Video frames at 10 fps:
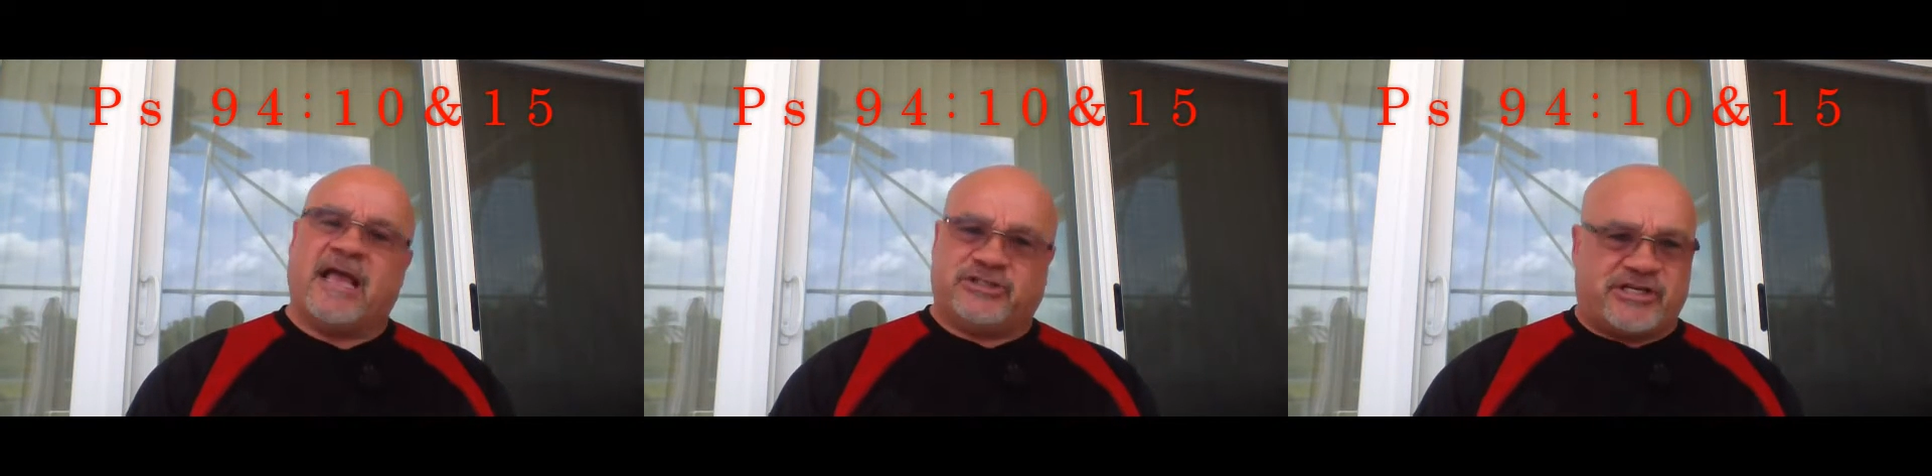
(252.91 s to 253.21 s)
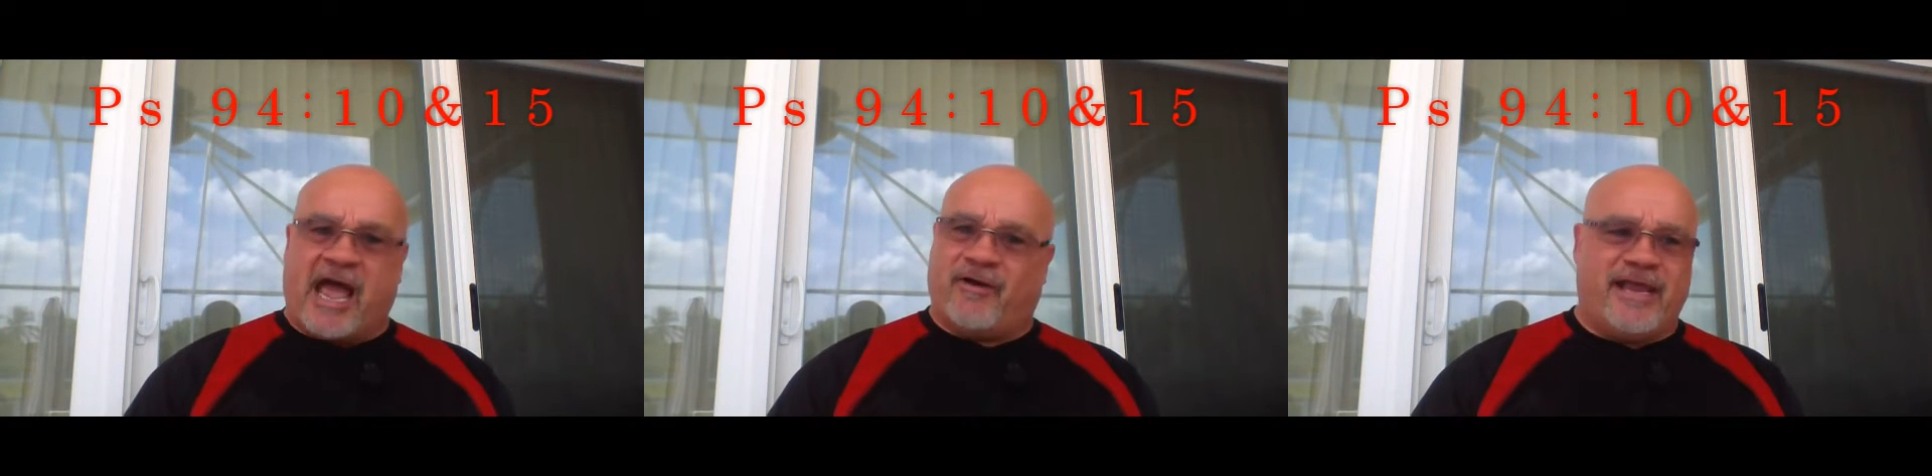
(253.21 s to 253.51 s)

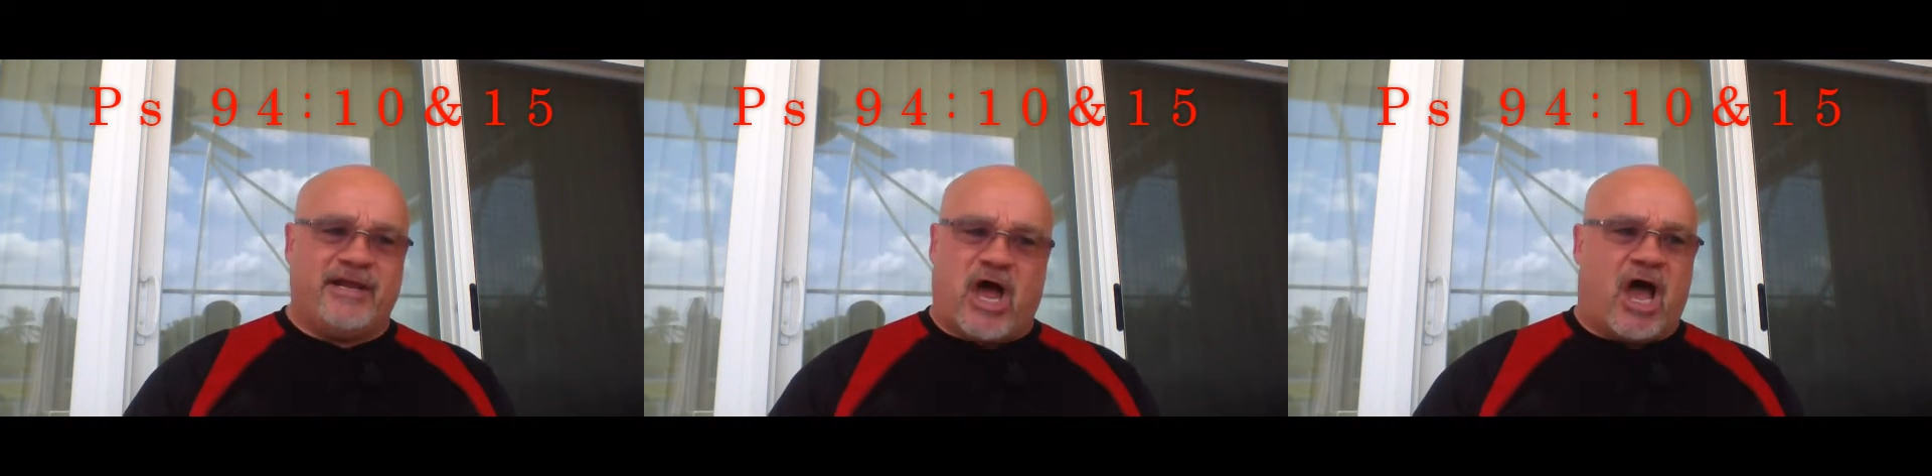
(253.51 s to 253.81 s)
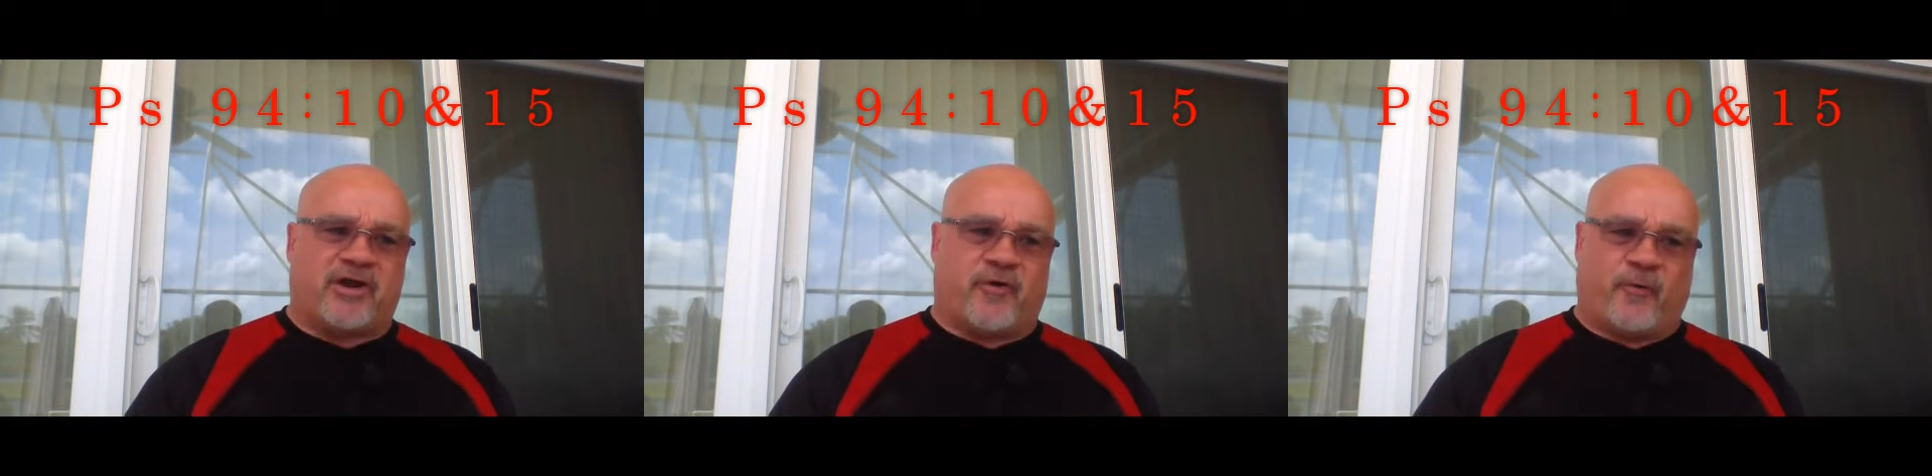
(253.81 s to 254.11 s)
shall he
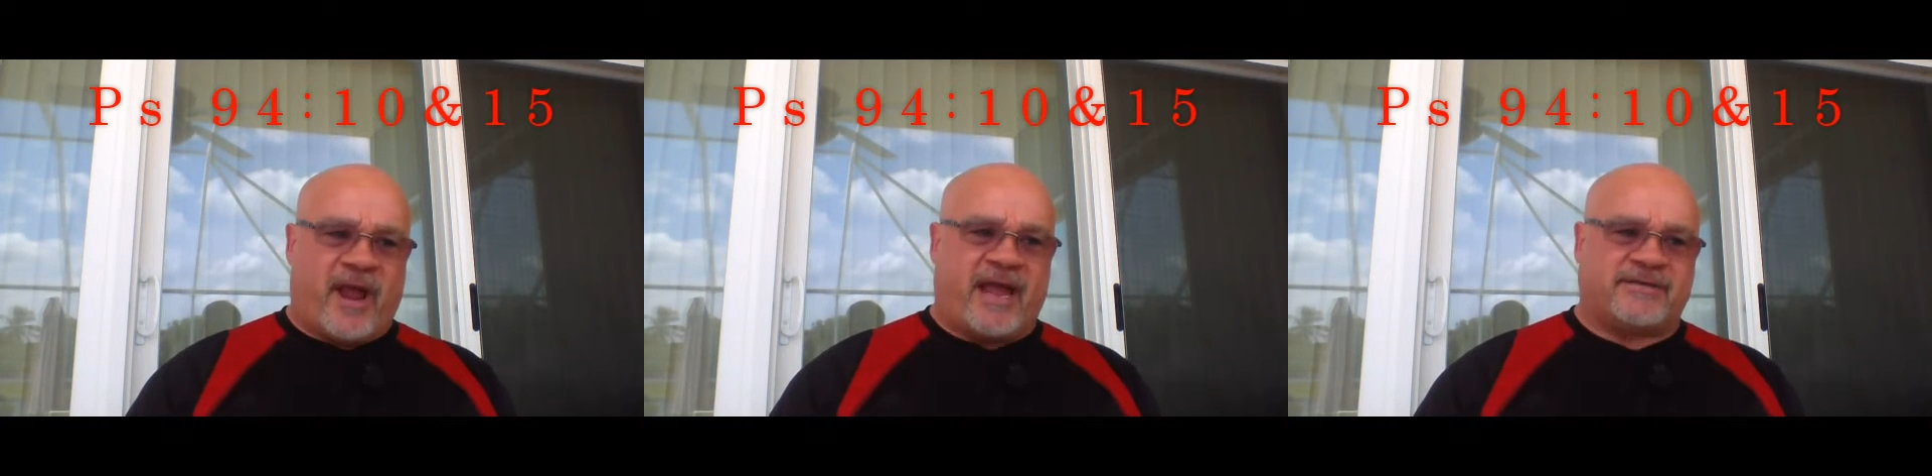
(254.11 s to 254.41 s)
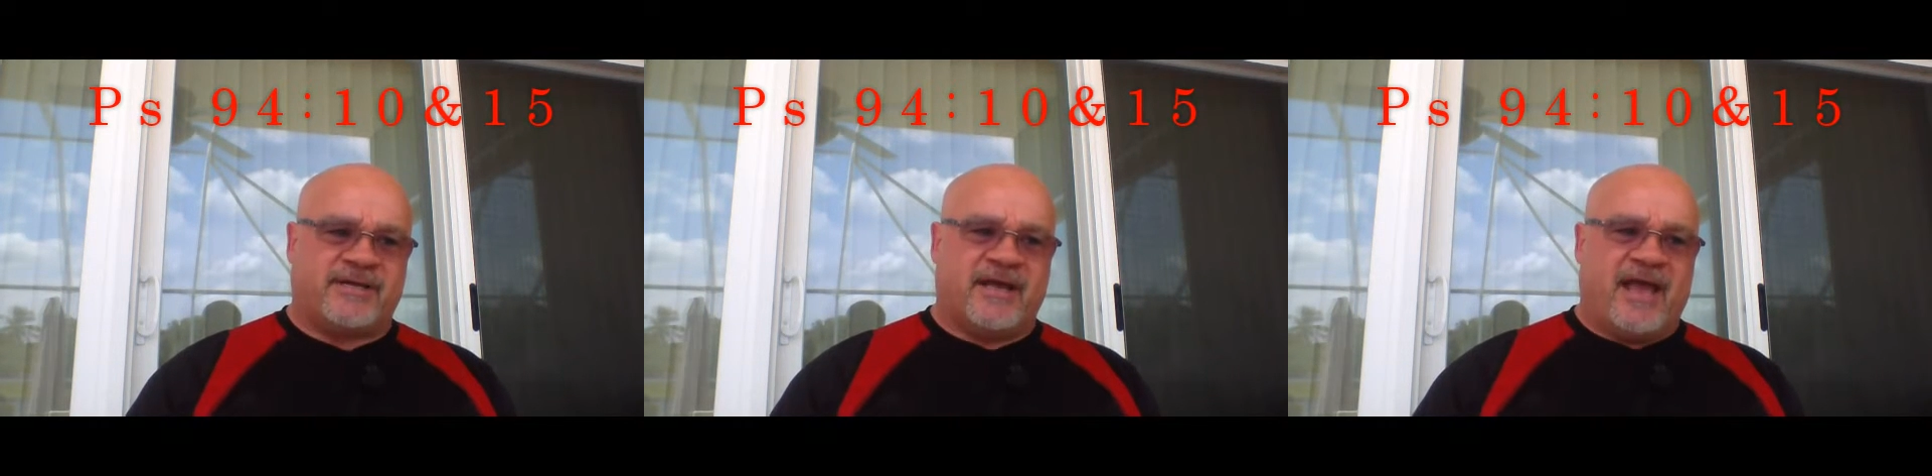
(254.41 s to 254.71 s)
not correct?